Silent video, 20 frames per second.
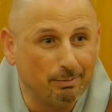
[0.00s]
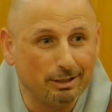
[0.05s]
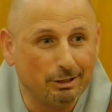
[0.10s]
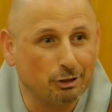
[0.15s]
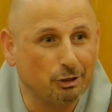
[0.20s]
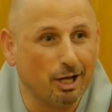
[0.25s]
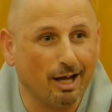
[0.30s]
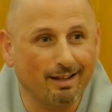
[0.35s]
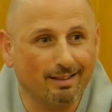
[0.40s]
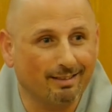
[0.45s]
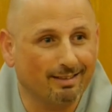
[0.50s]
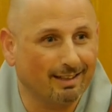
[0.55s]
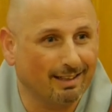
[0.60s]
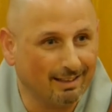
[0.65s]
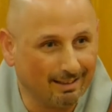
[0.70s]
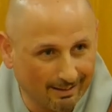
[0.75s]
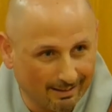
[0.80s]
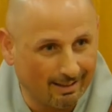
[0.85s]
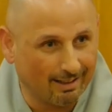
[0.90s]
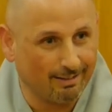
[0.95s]
bit
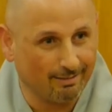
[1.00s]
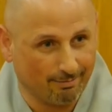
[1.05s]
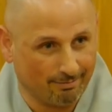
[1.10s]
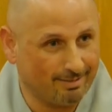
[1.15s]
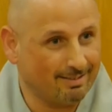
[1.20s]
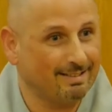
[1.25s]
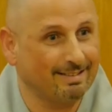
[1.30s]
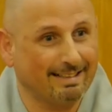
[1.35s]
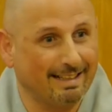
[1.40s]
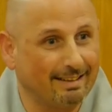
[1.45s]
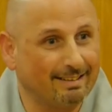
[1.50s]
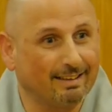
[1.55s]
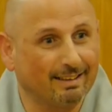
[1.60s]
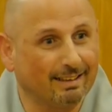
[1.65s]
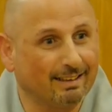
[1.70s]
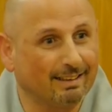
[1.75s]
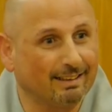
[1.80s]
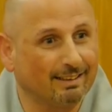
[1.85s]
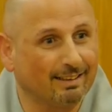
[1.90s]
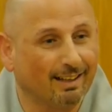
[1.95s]
chanting and
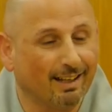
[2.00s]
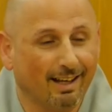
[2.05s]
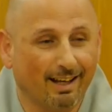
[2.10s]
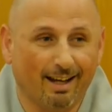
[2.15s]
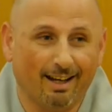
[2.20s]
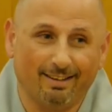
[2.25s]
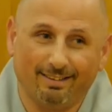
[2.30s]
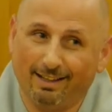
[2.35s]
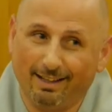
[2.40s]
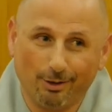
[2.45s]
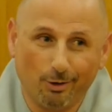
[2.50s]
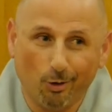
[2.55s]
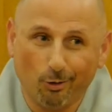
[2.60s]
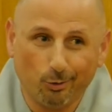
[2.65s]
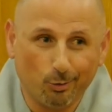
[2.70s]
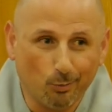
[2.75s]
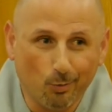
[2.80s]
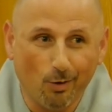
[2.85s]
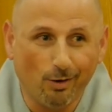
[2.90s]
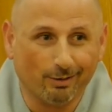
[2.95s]
sitting, and then go
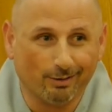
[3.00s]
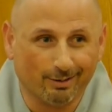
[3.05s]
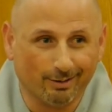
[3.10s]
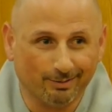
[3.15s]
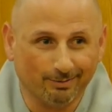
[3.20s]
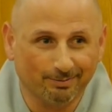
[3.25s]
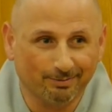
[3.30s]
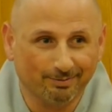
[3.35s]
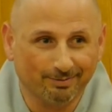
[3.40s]
to work.